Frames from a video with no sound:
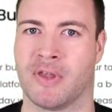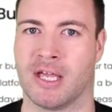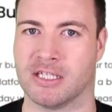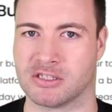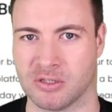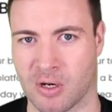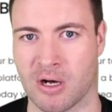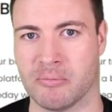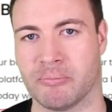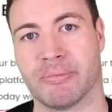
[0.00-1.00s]
it's
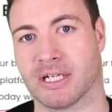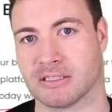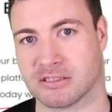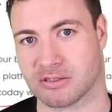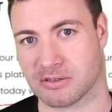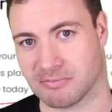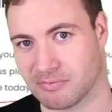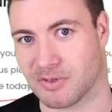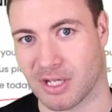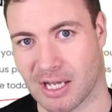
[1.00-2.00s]
not, but
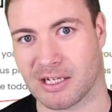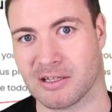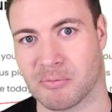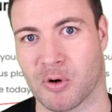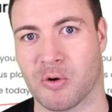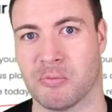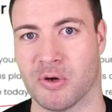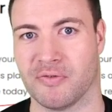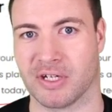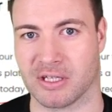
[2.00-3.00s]
you're getting the ball
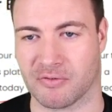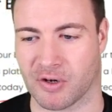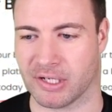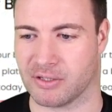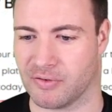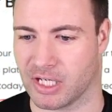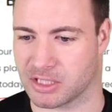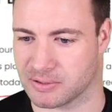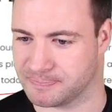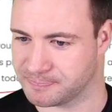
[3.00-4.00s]
moving in the right
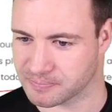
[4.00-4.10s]
direction.